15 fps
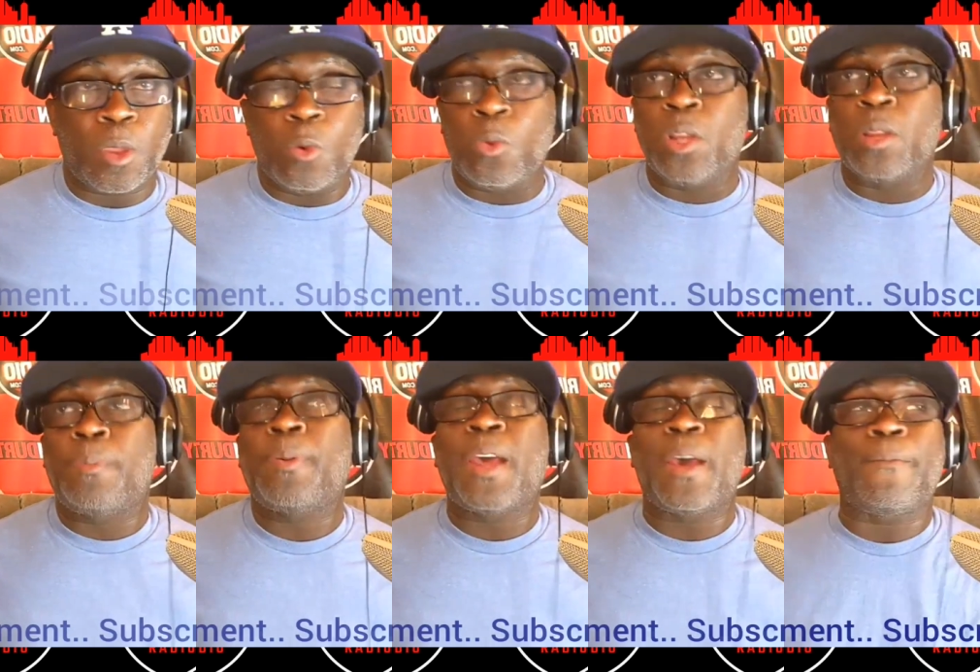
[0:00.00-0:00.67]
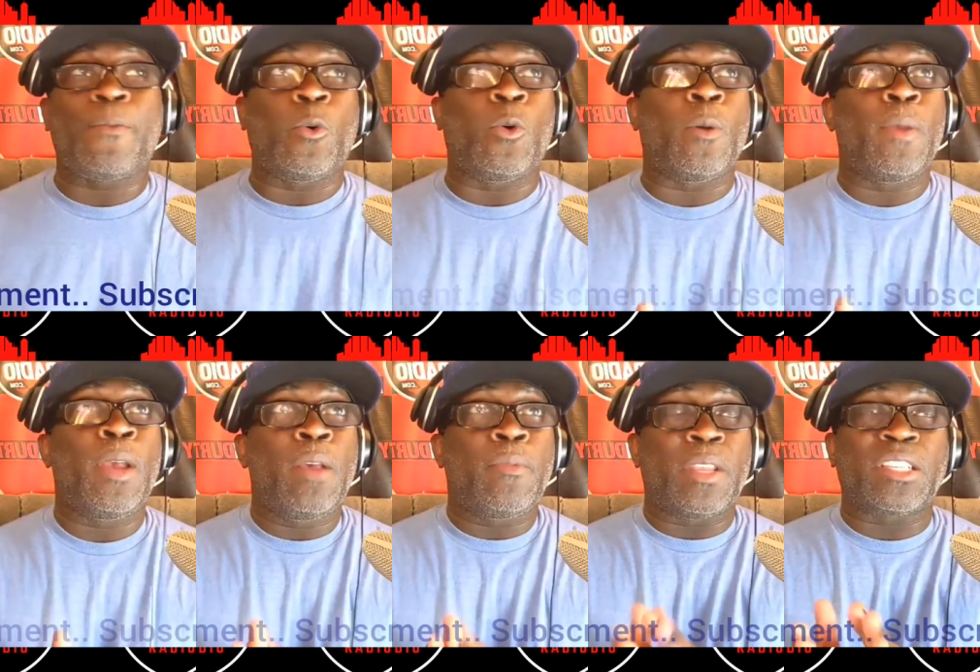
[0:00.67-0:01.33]
We're the platform
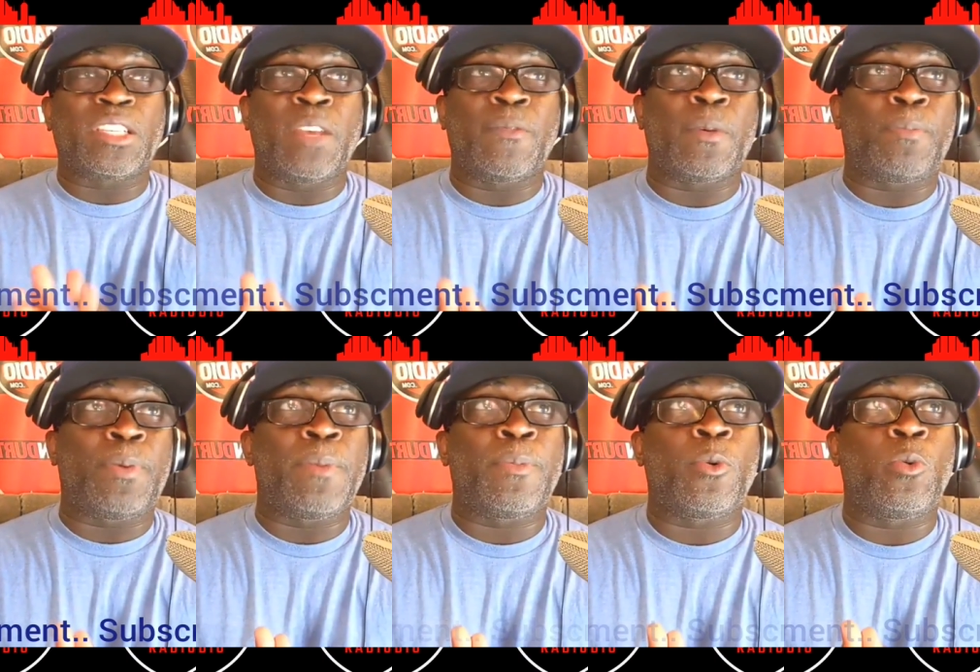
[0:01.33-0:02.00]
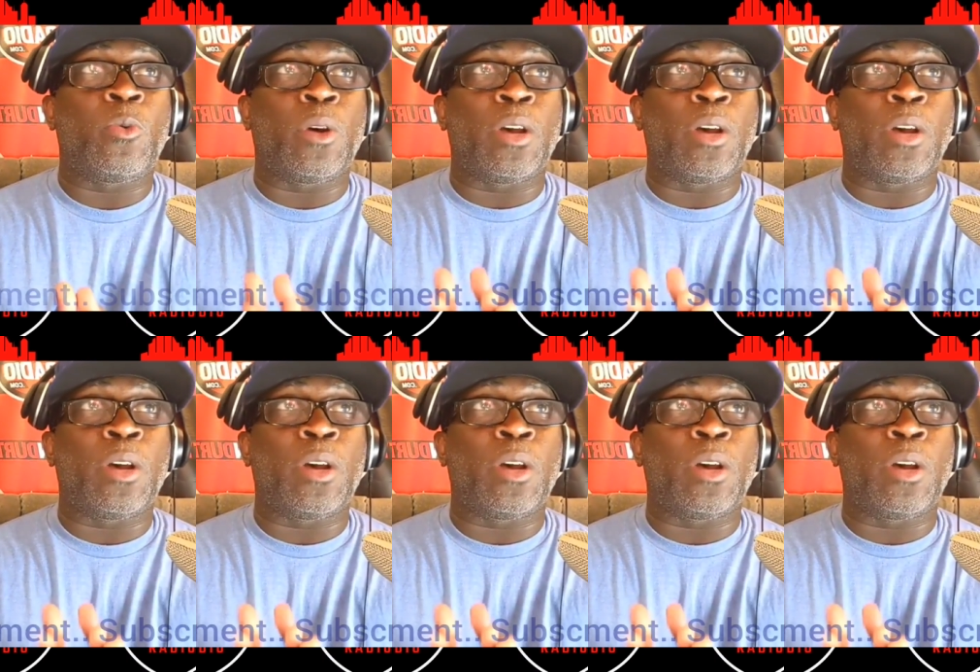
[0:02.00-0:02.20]
that's giving people